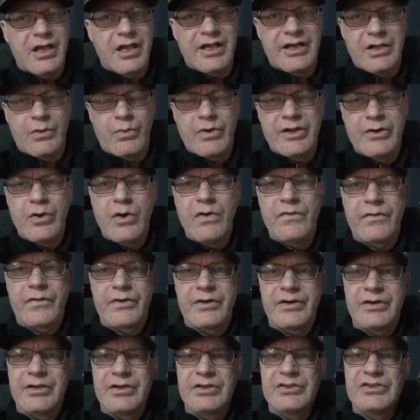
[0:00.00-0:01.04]
And I went
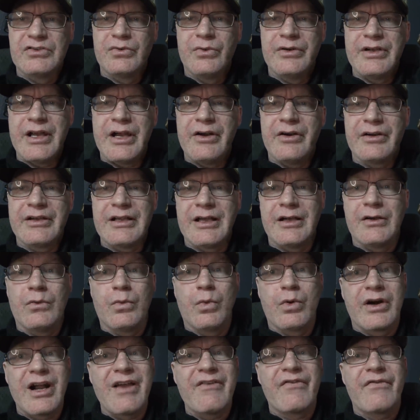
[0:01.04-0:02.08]
over to an area
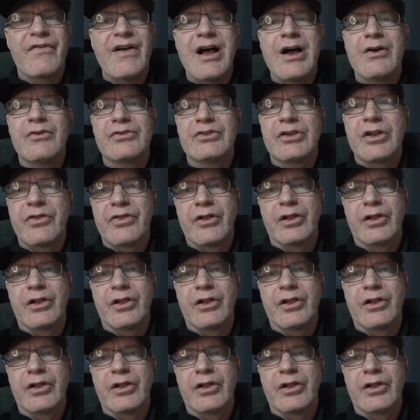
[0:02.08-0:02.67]
where I found